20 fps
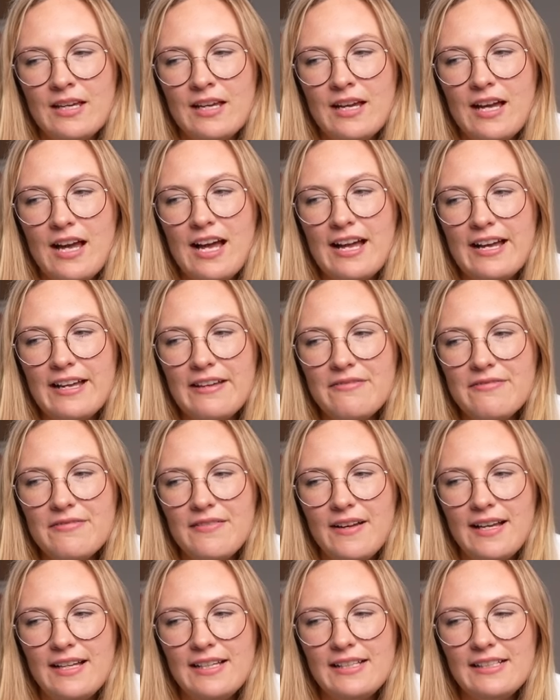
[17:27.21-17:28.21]
I
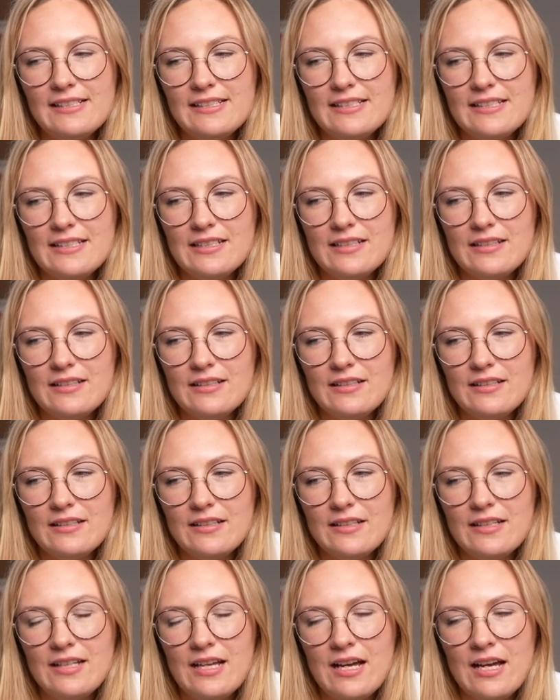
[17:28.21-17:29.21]
felt
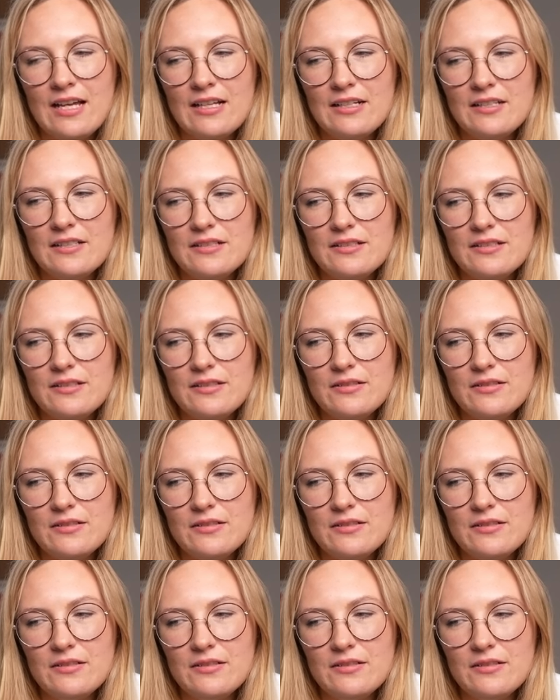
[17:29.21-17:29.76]
that